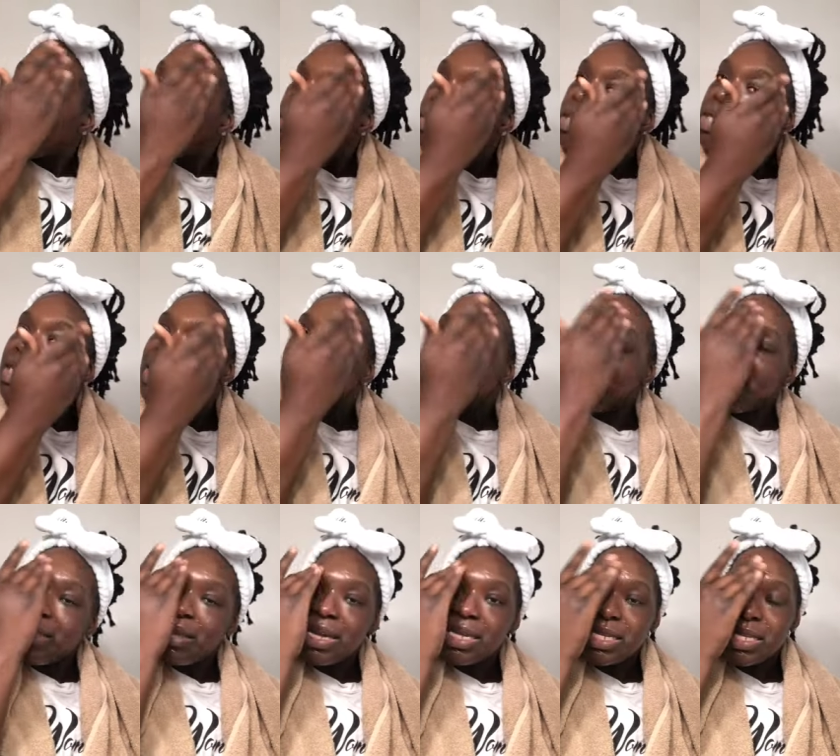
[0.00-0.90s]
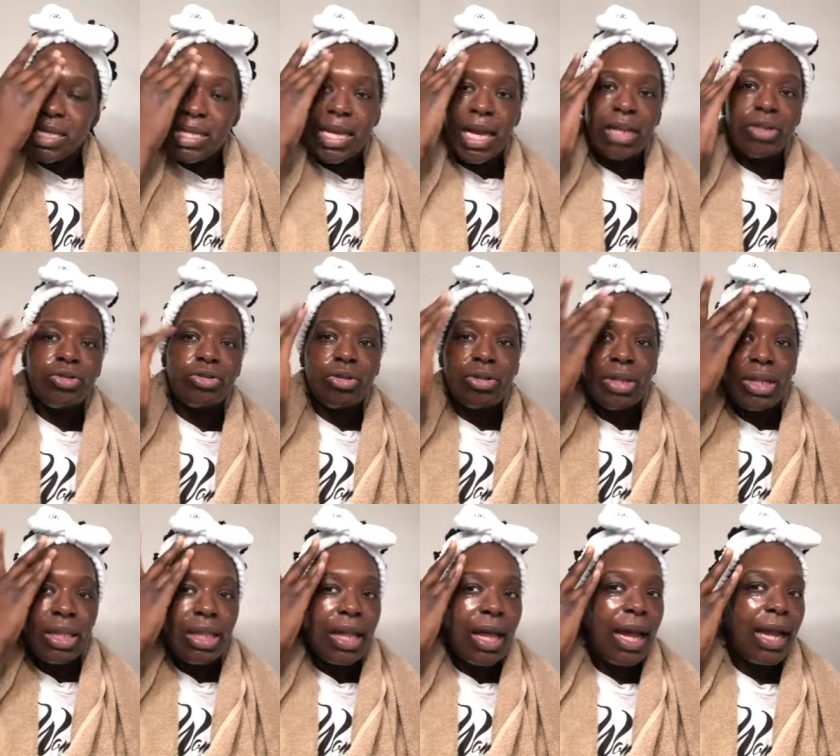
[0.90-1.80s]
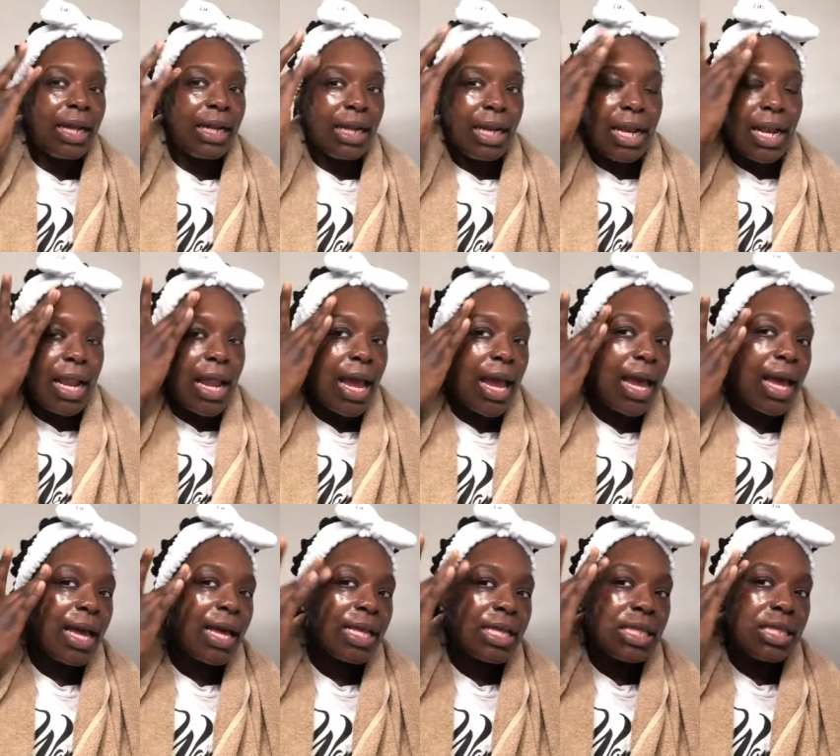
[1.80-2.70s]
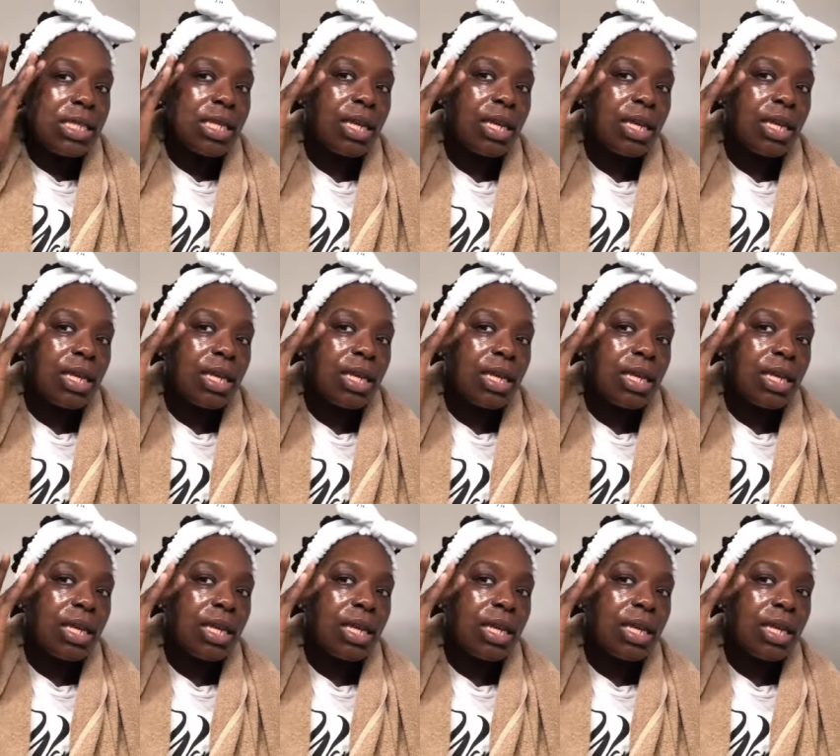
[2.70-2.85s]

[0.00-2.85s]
skin that's naturally like not